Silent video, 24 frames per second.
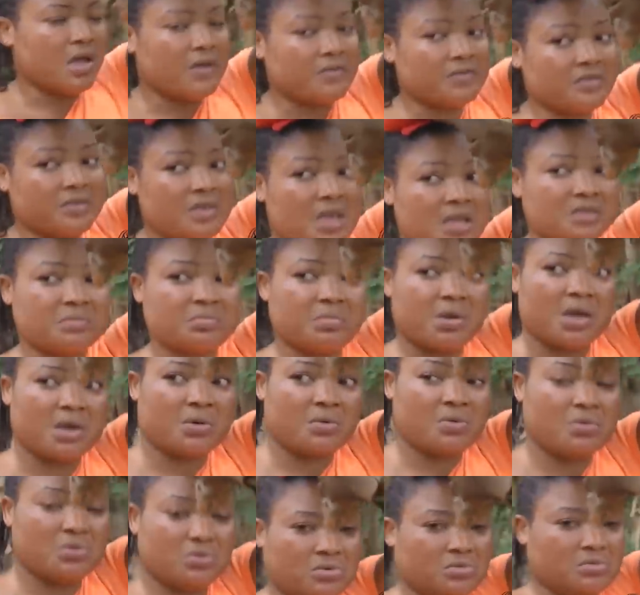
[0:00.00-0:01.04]
I've said my
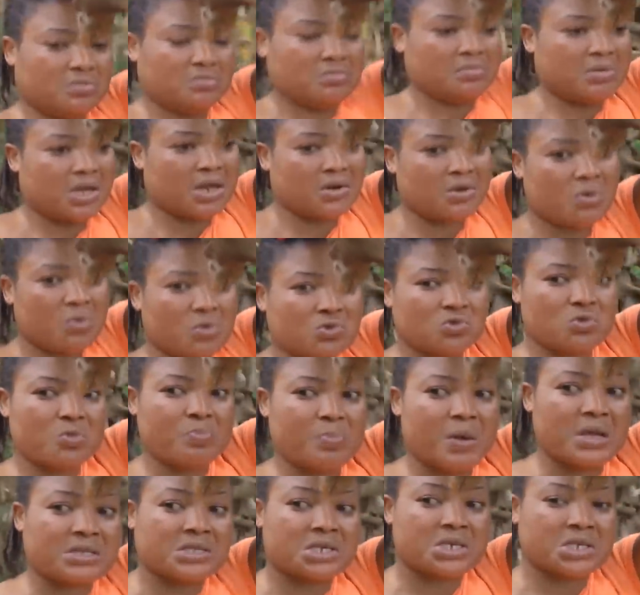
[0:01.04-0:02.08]
own. No. Me, I don't want to
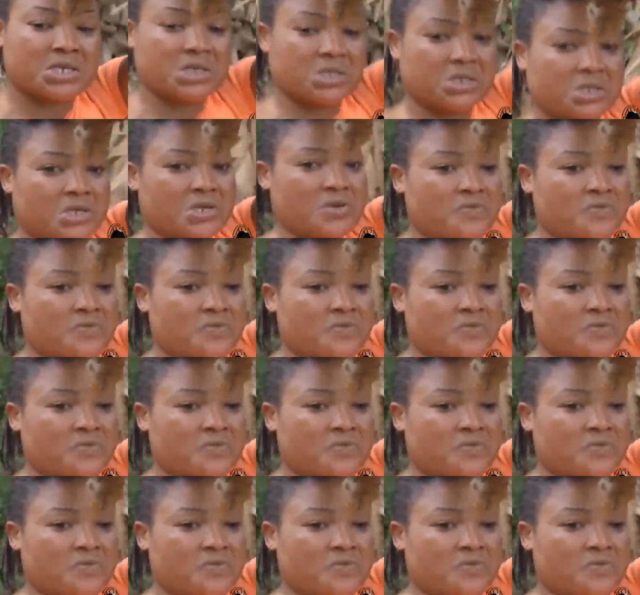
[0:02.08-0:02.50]
partake in